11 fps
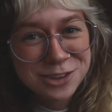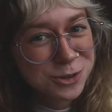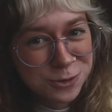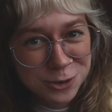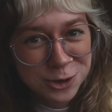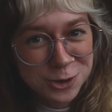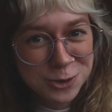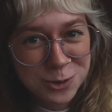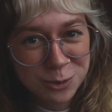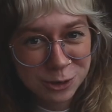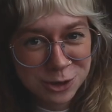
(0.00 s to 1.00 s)
just for
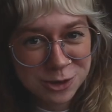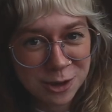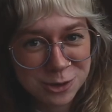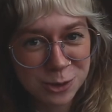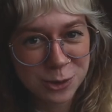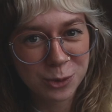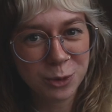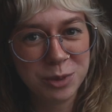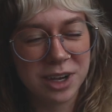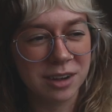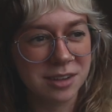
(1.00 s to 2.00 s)
you, which is also cool
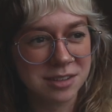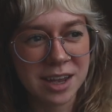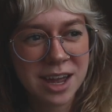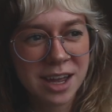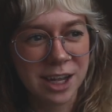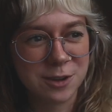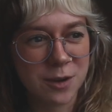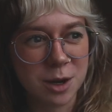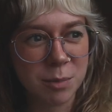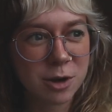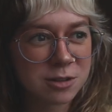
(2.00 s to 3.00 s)
because it's
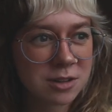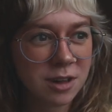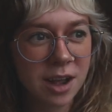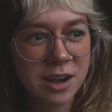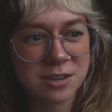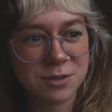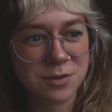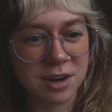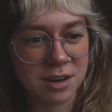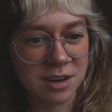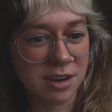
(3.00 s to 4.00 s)
very personalized and
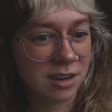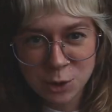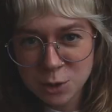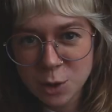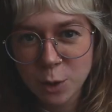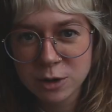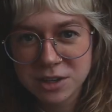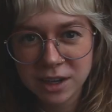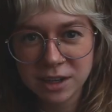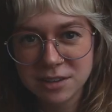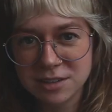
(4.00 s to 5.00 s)
very to your
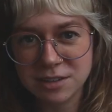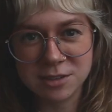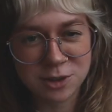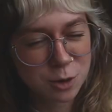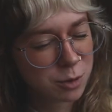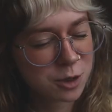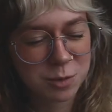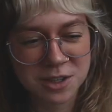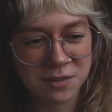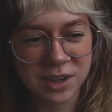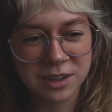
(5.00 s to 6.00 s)
taste and super
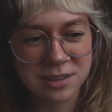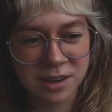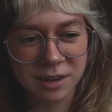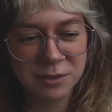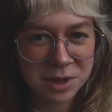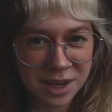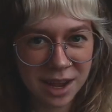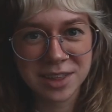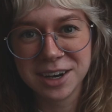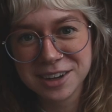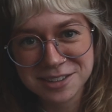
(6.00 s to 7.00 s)
specific and stuff, but yeah,
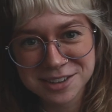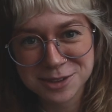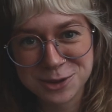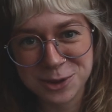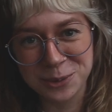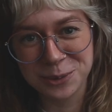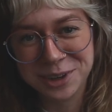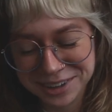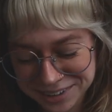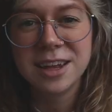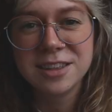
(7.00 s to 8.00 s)
that exists too.
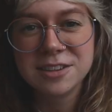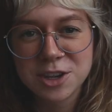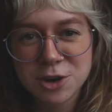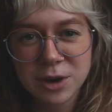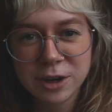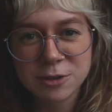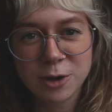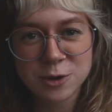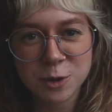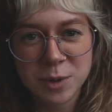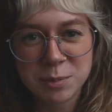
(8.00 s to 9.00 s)
And these curators
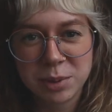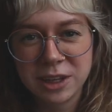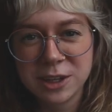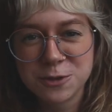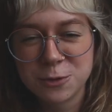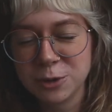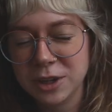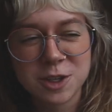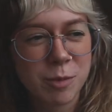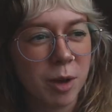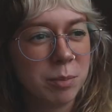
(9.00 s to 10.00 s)
also make playlists for like
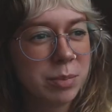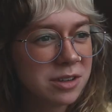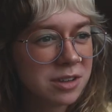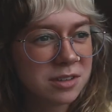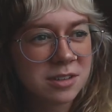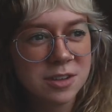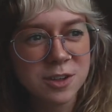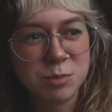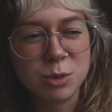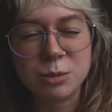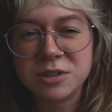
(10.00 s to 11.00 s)
small
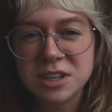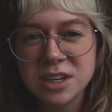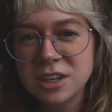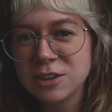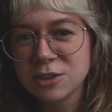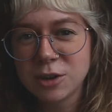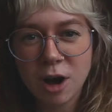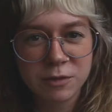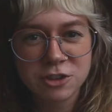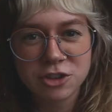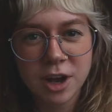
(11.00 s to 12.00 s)
businesses, boutiques,
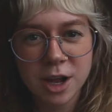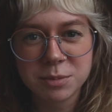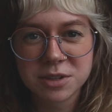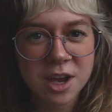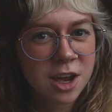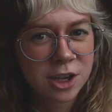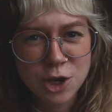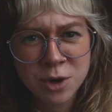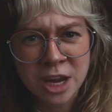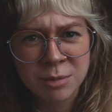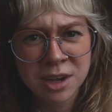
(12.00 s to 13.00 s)
coffee shops,
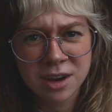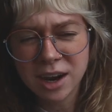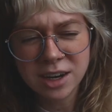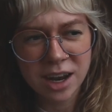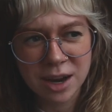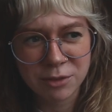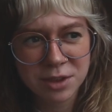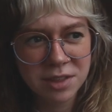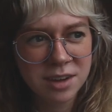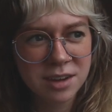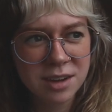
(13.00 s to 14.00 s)
you name it, kind of
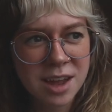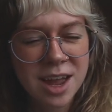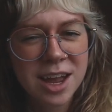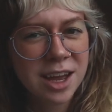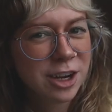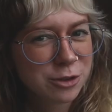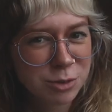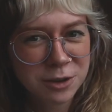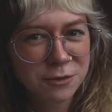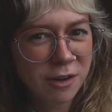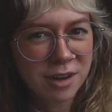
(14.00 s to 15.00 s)
everything, and it's
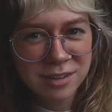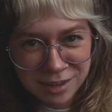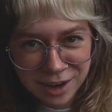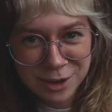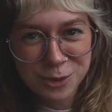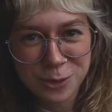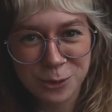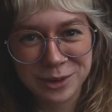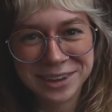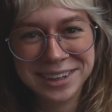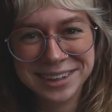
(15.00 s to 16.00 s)
really fun and
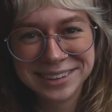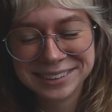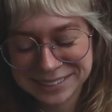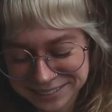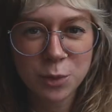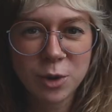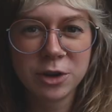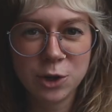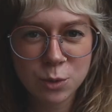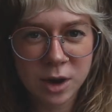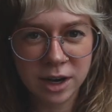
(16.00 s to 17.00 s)
cool. And so where
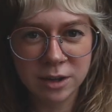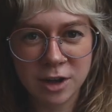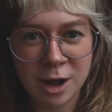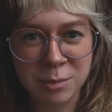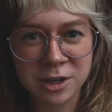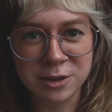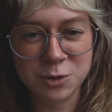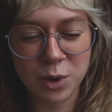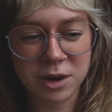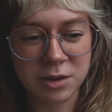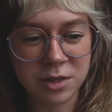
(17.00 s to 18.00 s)
you kind of come in is
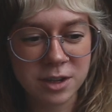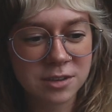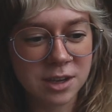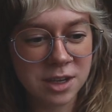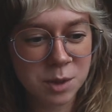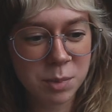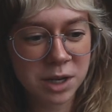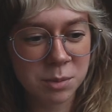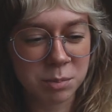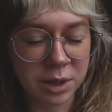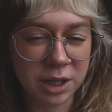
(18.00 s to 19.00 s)
where these
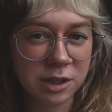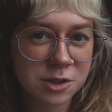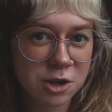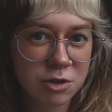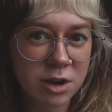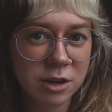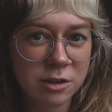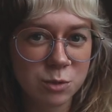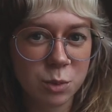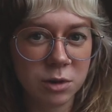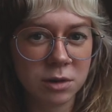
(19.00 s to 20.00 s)
independent playlist
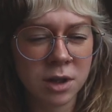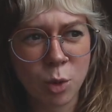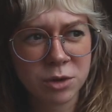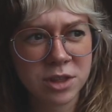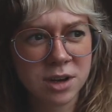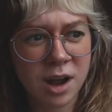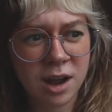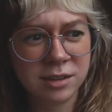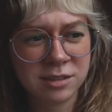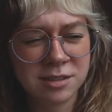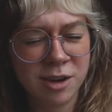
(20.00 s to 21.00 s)
curators will more than
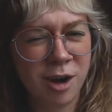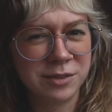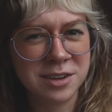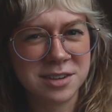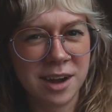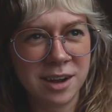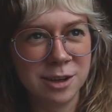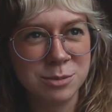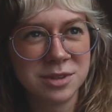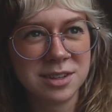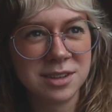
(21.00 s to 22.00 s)
not,
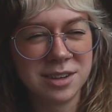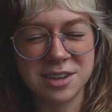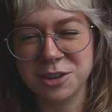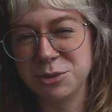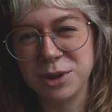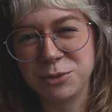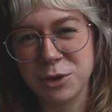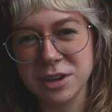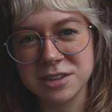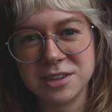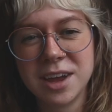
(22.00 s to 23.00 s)
oftentimes, is that the right
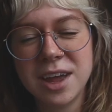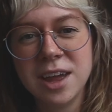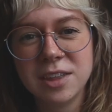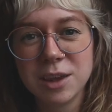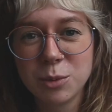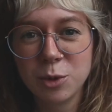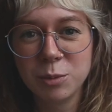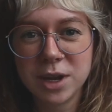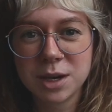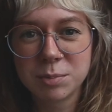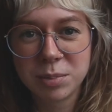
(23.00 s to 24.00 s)
phrase? They will
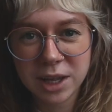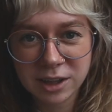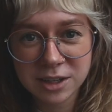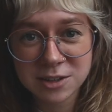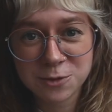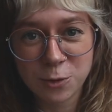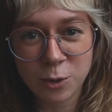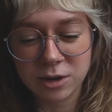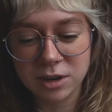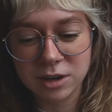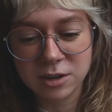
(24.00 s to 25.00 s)
make playlists
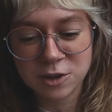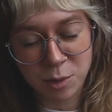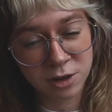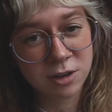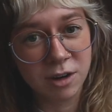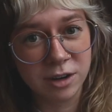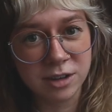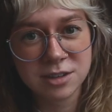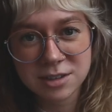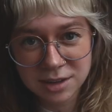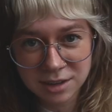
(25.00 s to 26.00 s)
for smaller
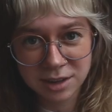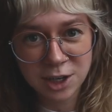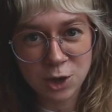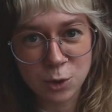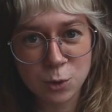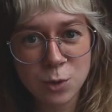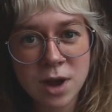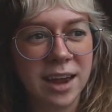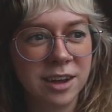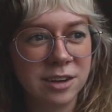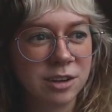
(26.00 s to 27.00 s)
artists like you
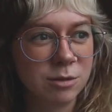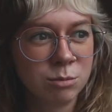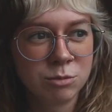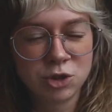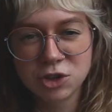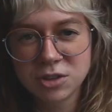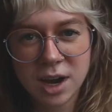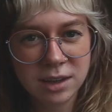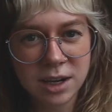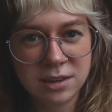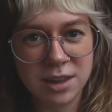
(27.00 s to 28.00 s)
and just
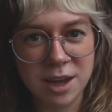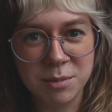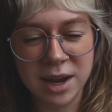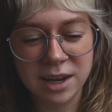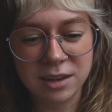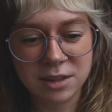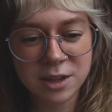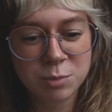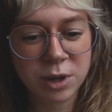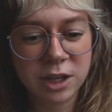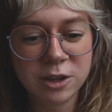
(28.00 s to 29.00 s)
highlight them, and
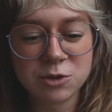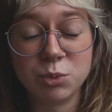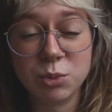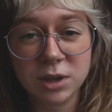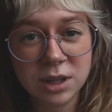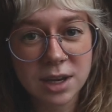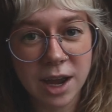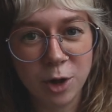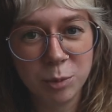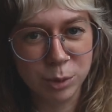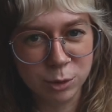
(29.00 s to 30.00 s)
these playlists really
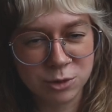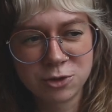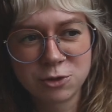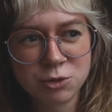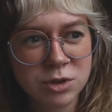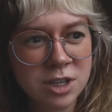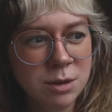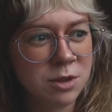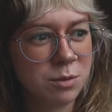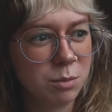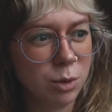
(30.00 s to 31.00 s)
help boost
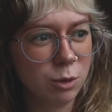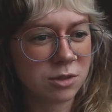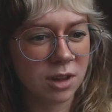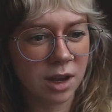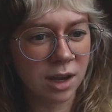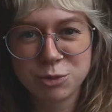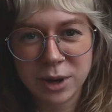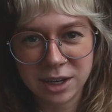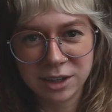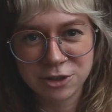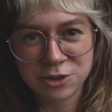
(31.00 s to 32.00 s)
streams and boost like
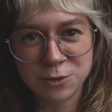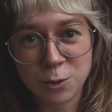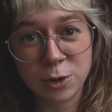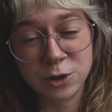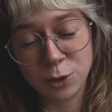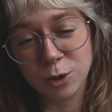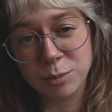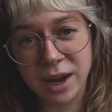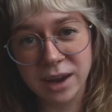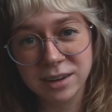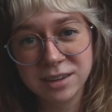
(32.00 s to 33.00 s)
recognition for your
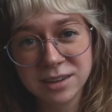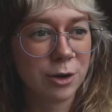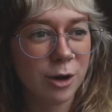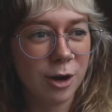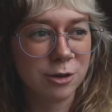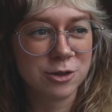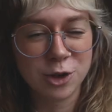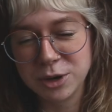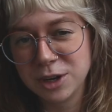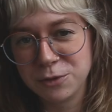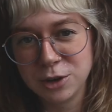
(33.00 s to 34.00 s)
band. There are so
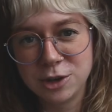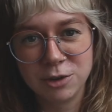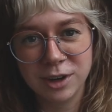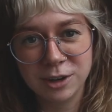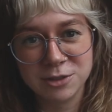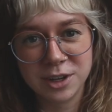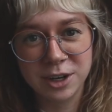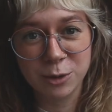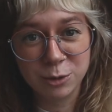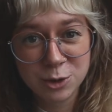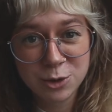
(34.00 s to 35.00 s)
many different curators that I
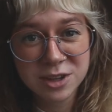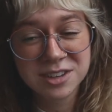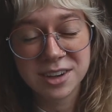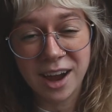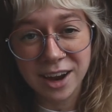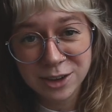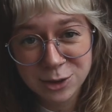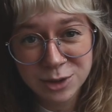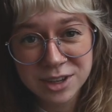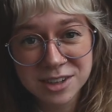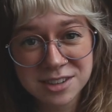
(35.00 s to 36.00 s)
know do this. I
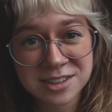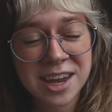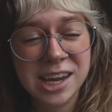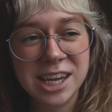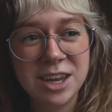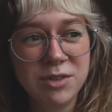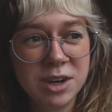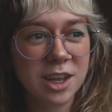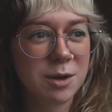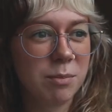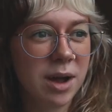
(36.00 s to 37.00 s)
do this. Even in
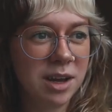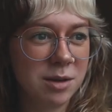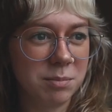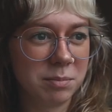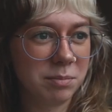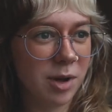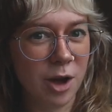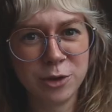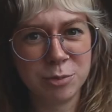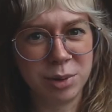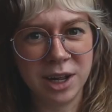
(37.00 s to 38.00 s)
like my
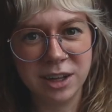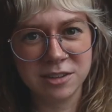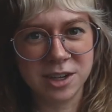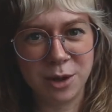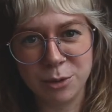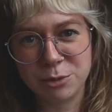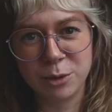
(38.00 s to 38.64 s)
other playlists, I'll